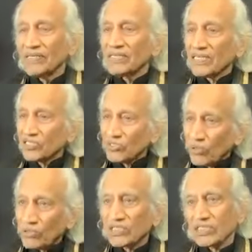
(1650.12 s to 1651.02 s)
its
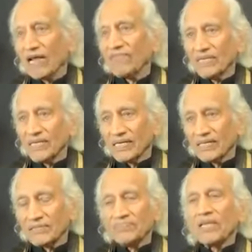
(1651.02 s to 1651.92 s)
own
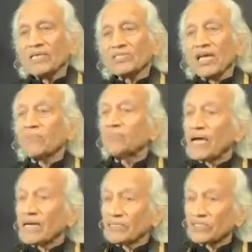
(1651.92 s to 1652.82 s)
self-healing,
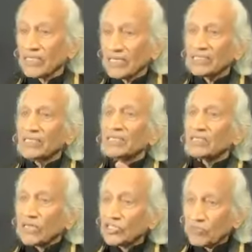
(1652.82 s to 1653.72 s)
self-balancing,
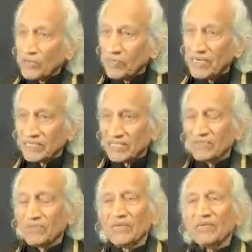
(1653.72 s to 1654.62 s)
transformative
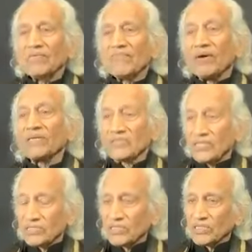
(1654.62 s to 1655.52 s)

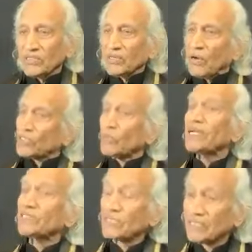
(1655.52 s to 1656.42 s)
functions
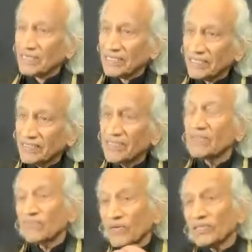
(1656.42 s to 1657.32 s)
automatically
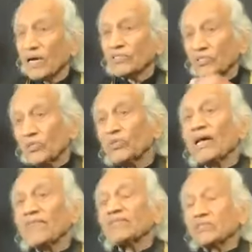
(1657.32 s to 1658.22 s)
without you
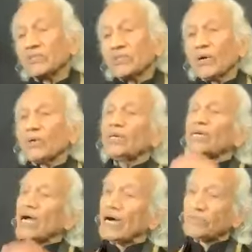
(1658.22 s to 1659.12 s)
having to know
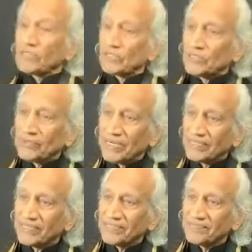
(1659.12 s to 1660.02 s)
how to do it.